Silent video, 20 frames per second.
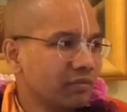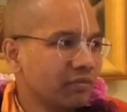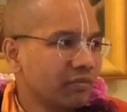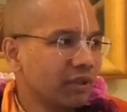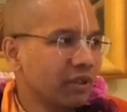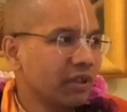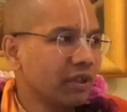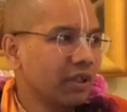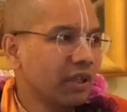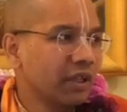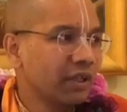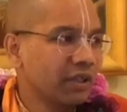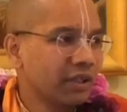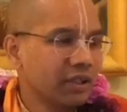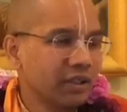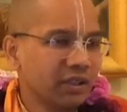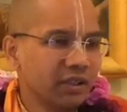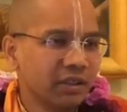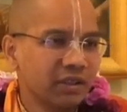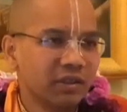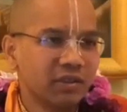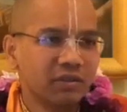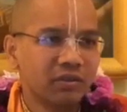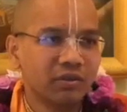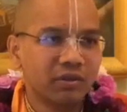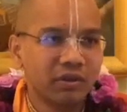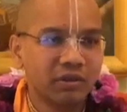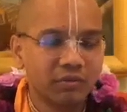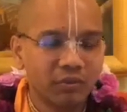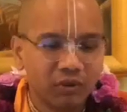very lightly, so
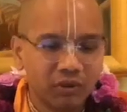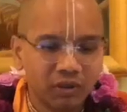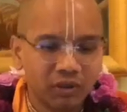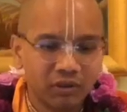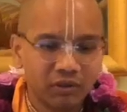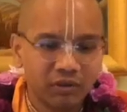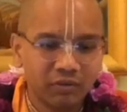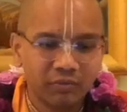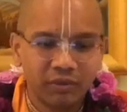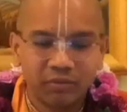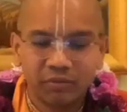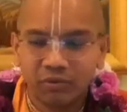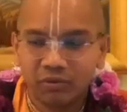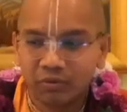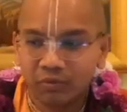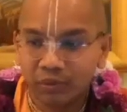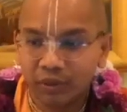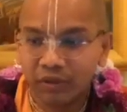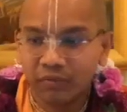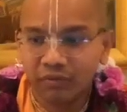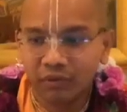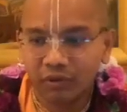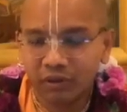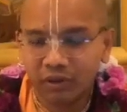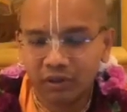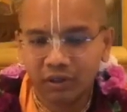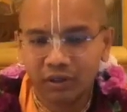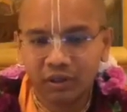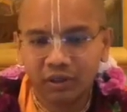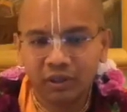he wanted people to pay for it.
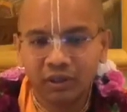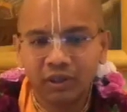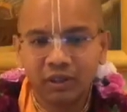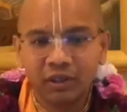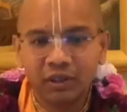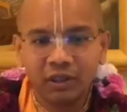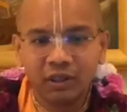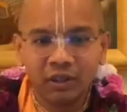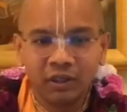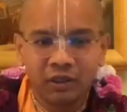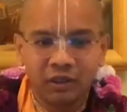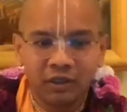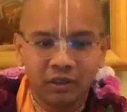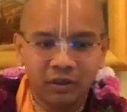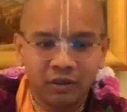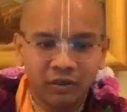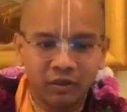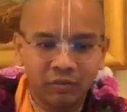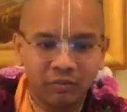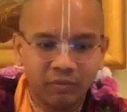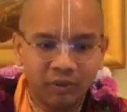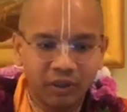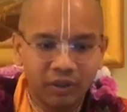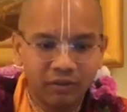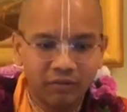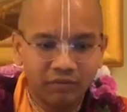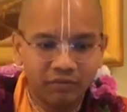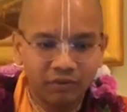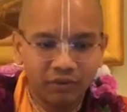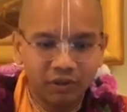
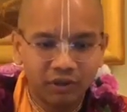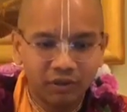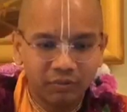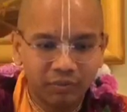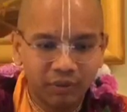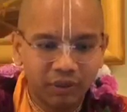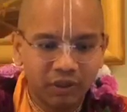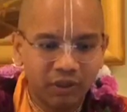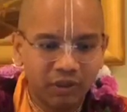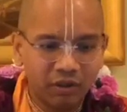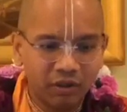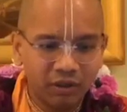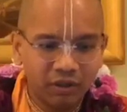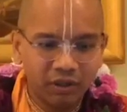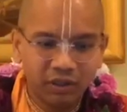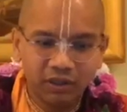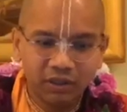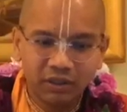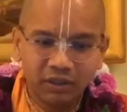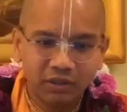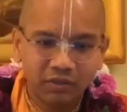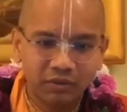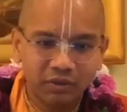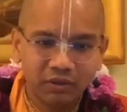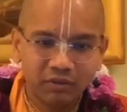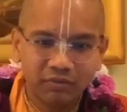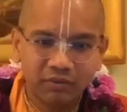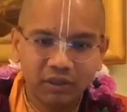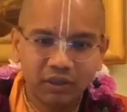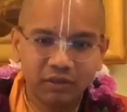But for the periodicals, he was
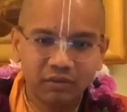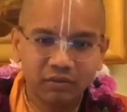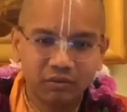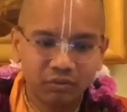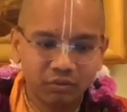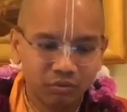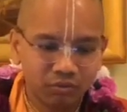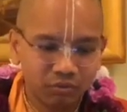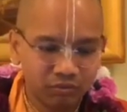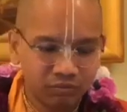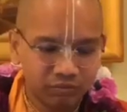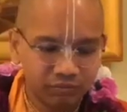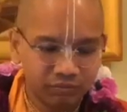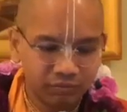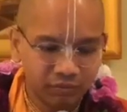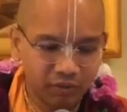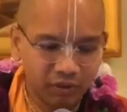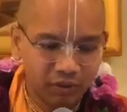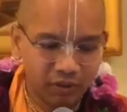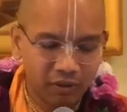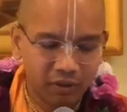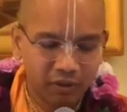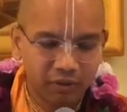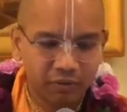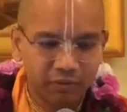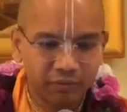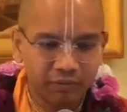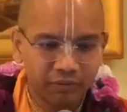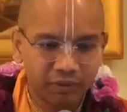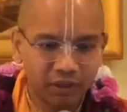willing to
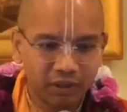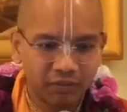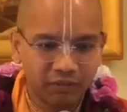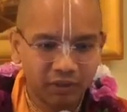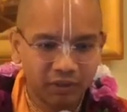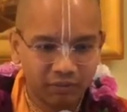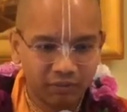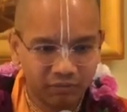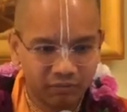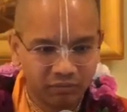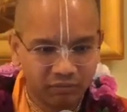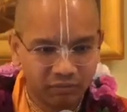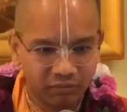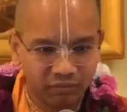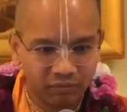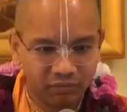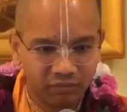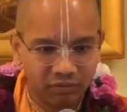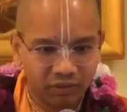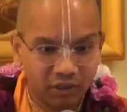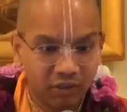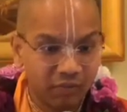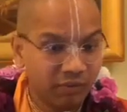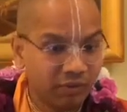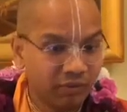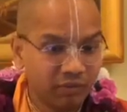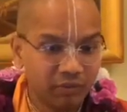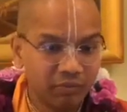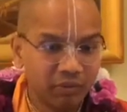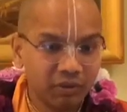give them even
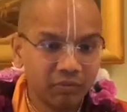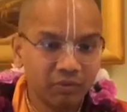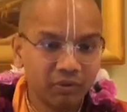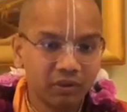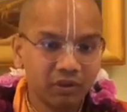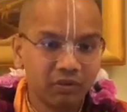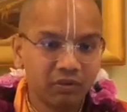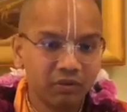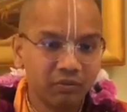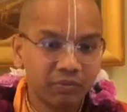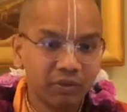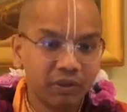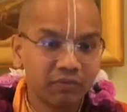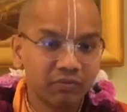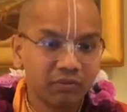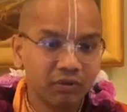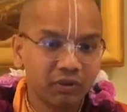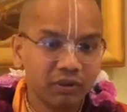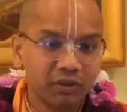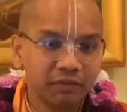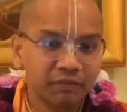when people did not pay for it.